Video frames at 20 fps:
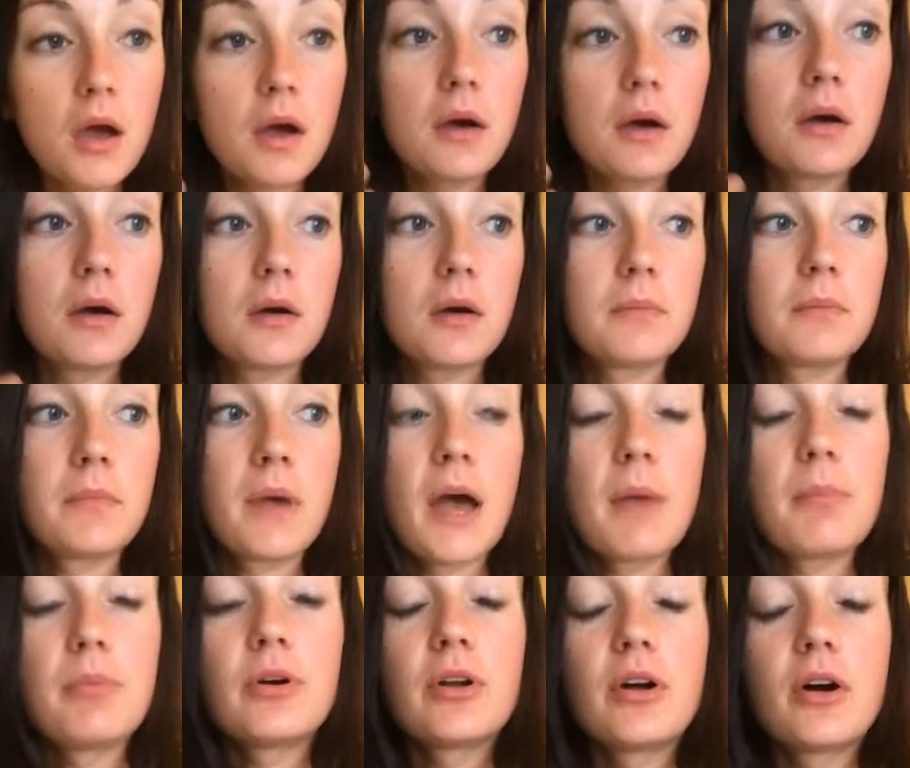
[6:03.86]

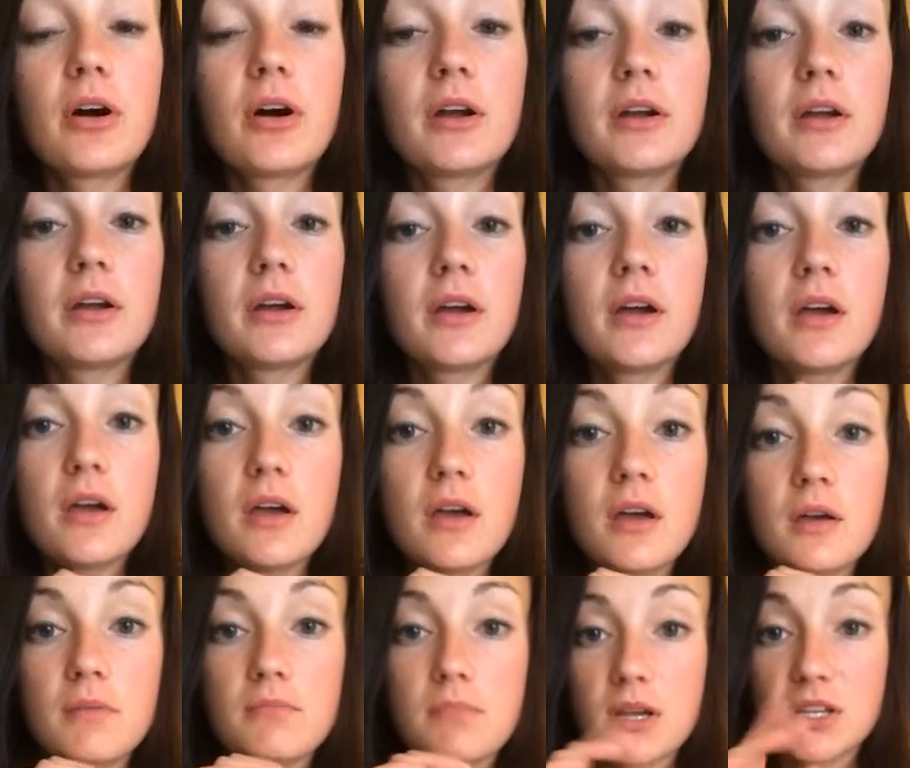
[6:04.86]
I put on
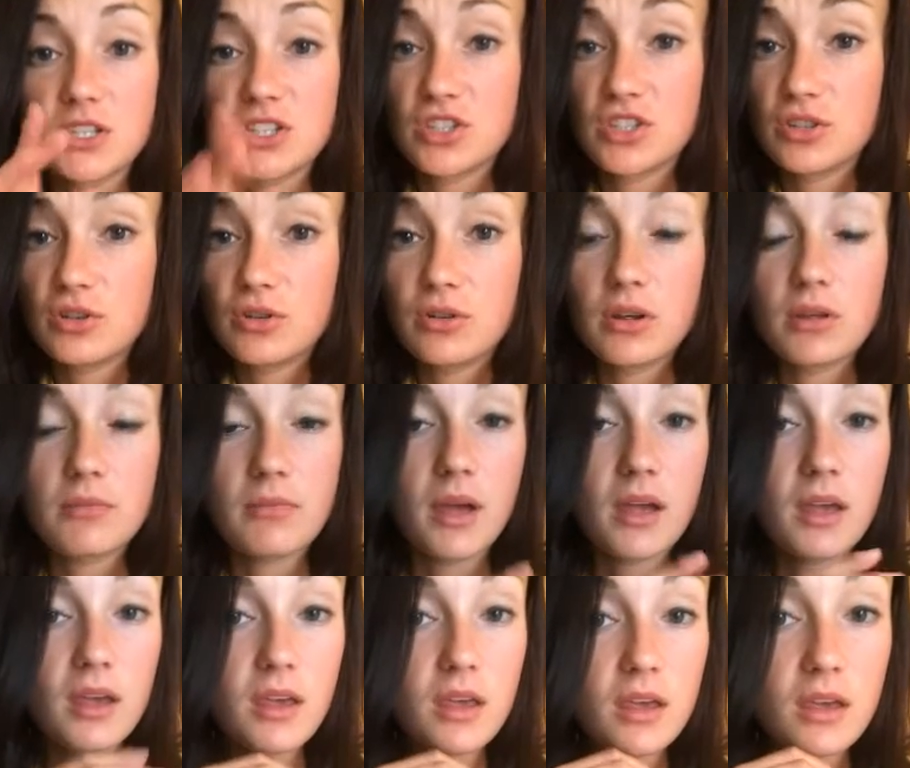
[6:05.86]
my suit and
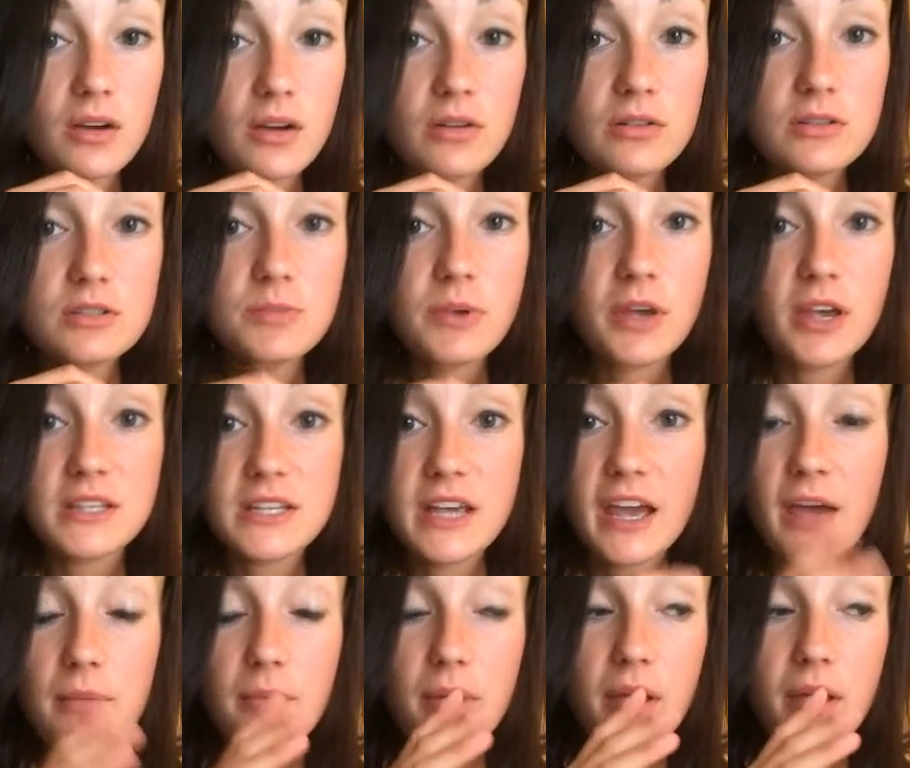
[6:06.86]
my heels because I
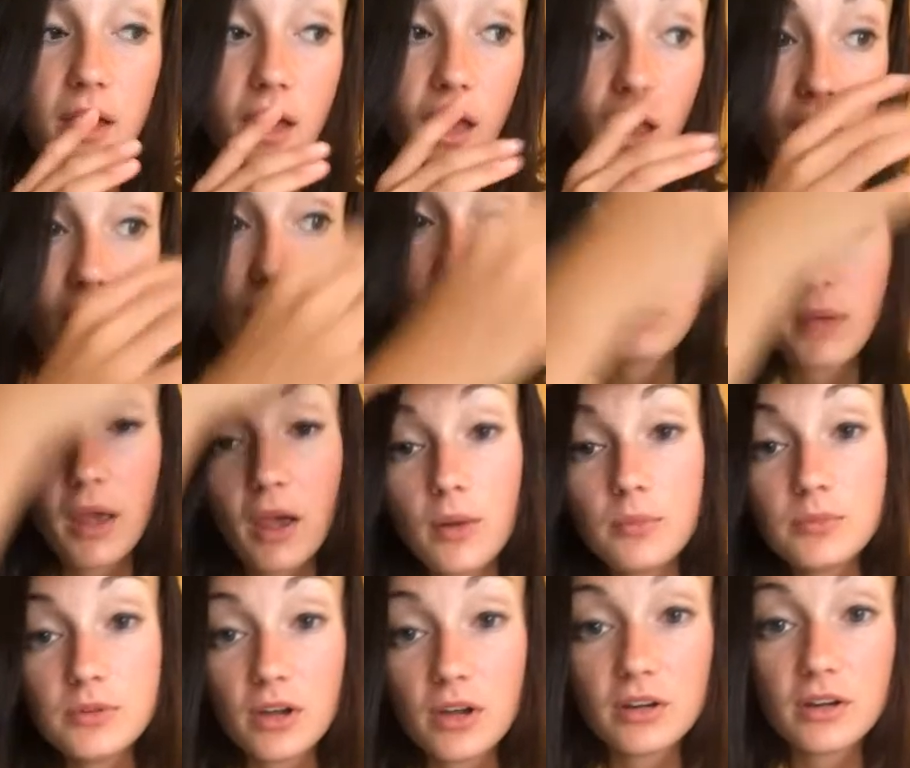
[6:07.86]
had my hair and
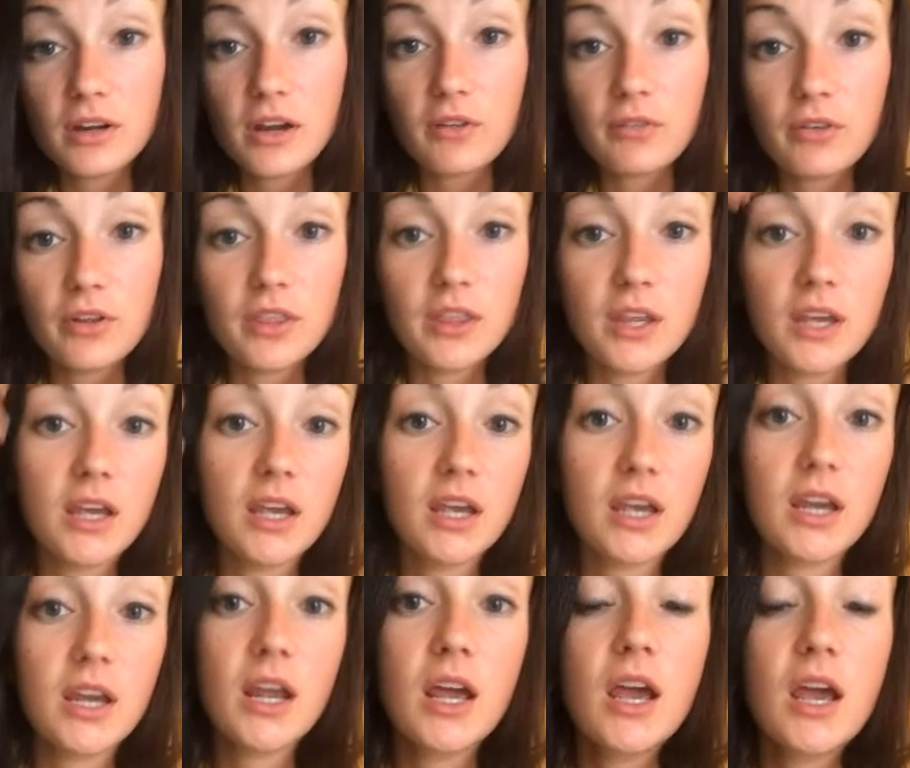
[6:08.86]
makeup done and
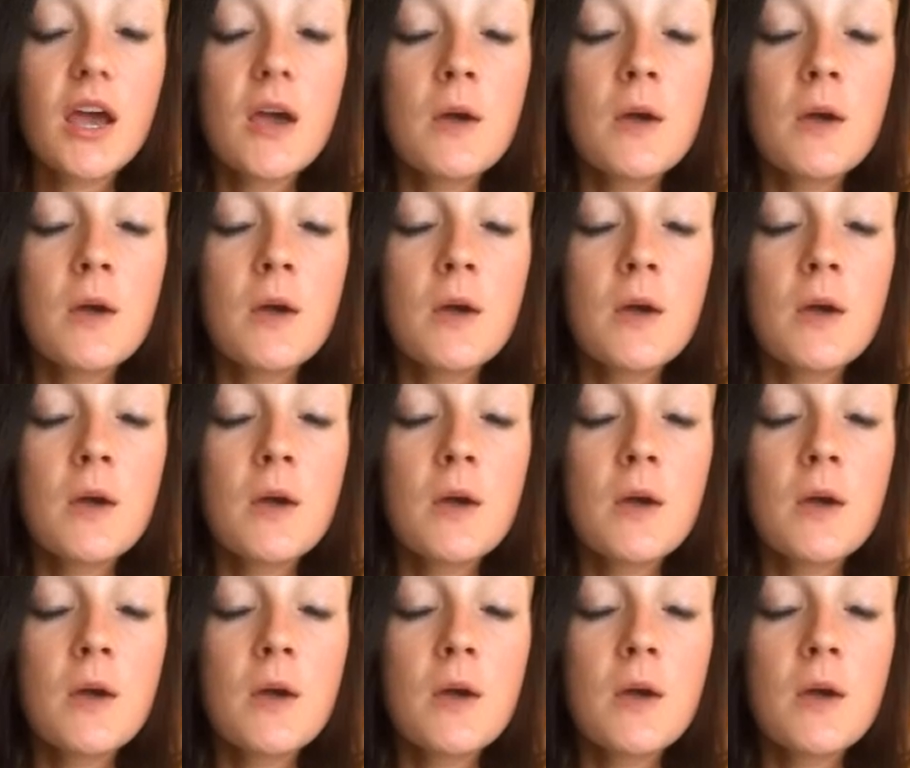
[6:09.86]
everything, and